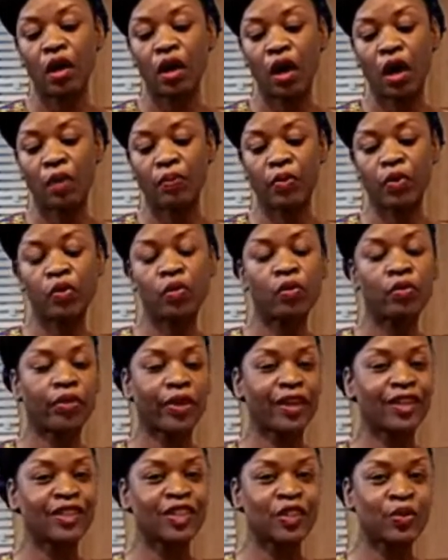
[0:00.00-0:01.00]
cool
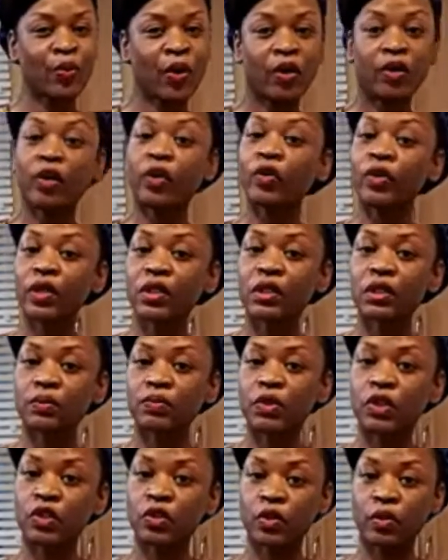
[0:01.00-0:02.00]
things as well, including some
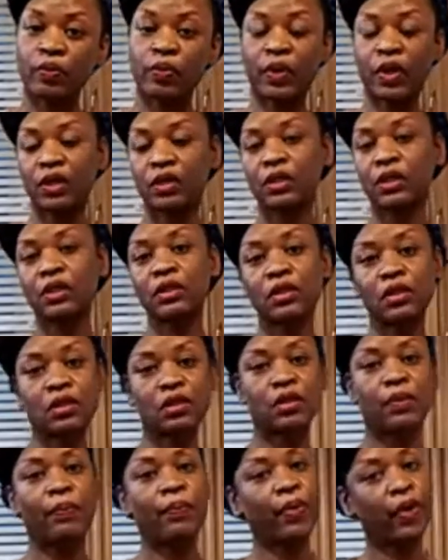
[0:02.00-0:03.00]
soup, because this is
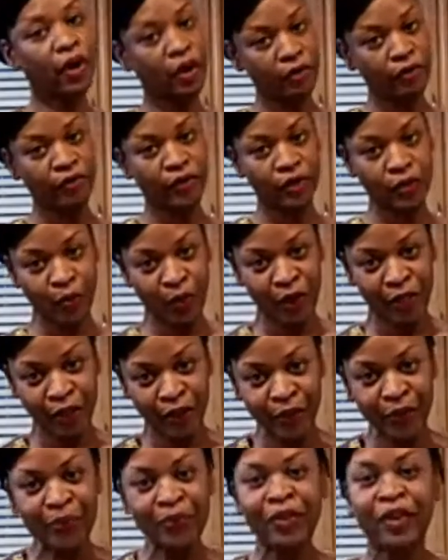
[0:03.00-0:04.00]
the perfect
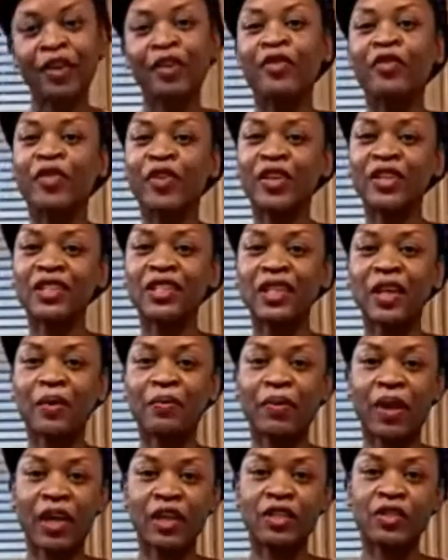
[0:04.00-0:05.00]
weather for some
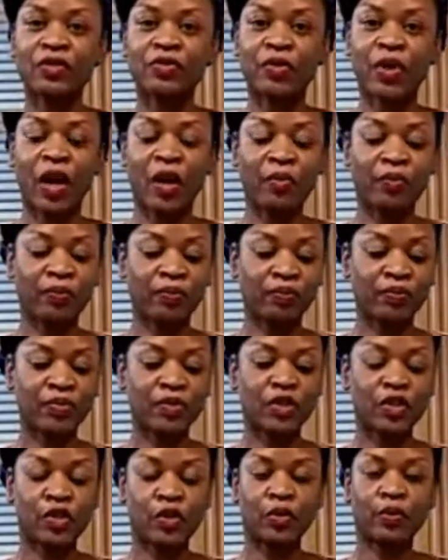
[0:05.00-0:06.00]
nice
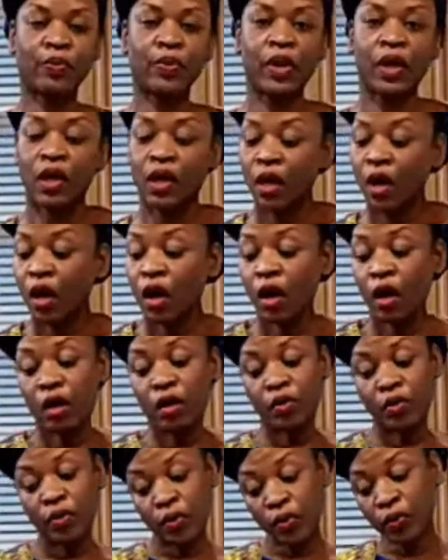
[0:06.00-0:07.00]
soup.
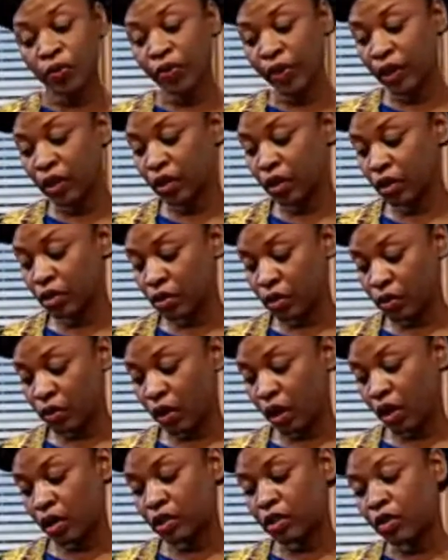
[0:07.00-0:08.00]
Cool thing you can do
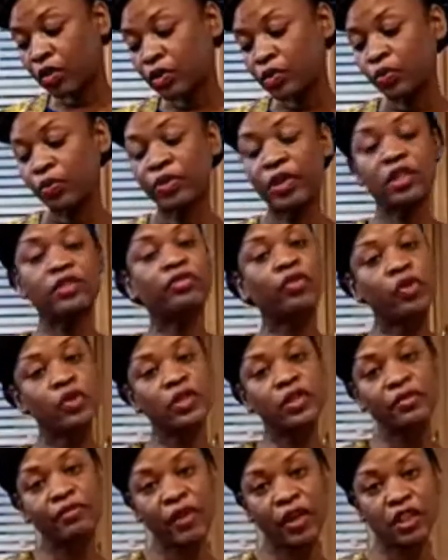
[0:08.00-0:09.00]
also is with these
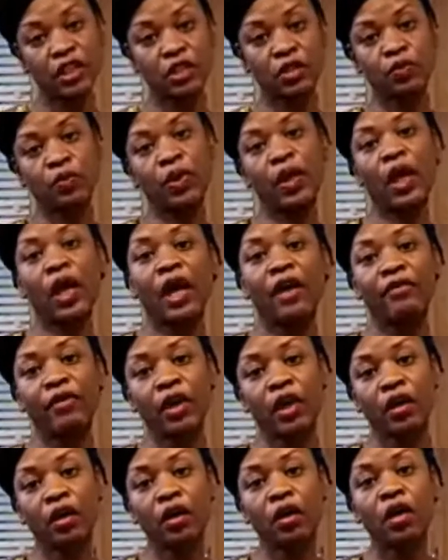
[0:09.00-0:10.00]
roasted veggies that we have
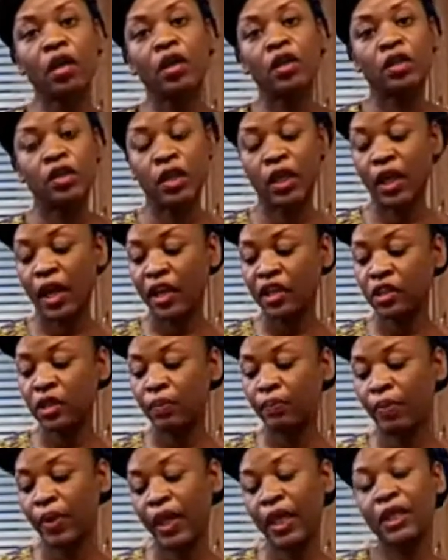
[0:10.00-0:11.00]
here, you can
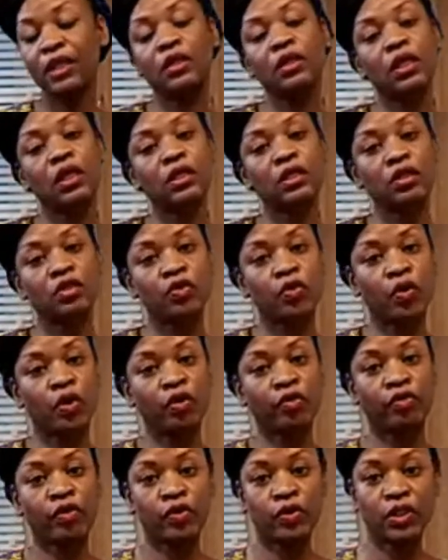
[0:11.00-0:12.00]
actually blend this into a
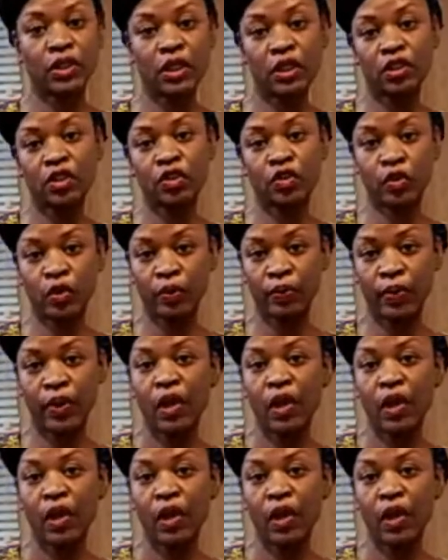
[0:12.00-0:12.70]
roasted soup.